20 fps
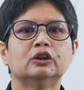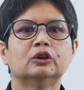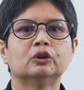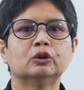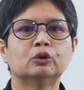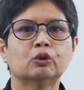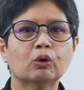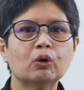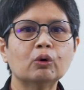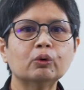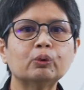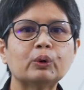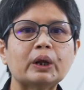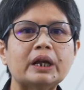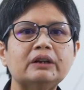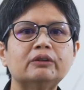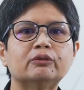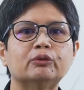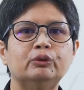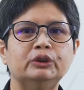growth
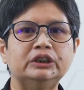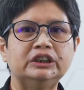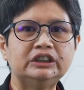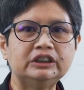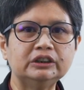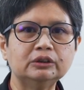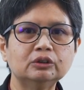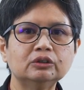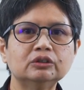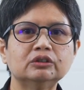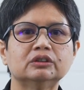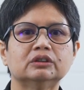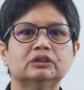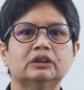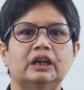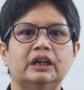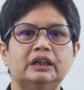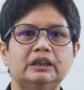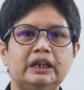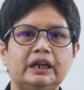rate reduced,
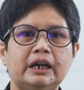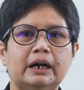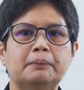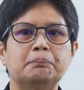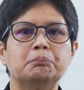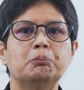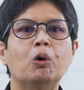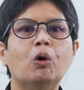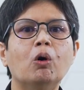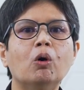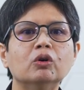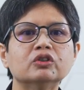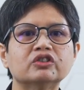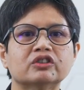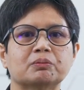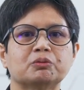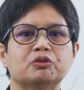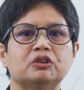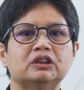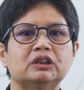and they are more
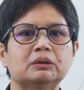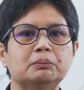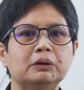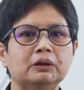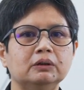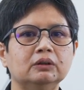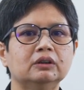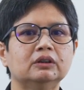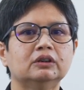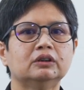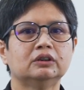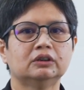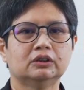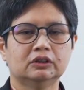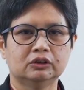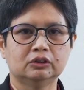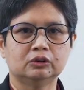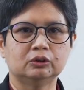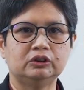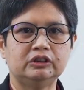susceptible
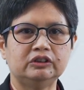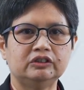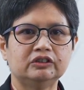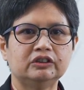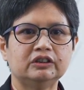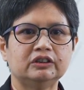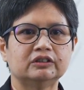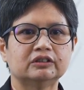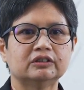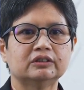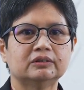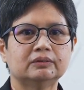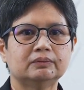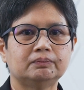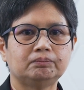to disease.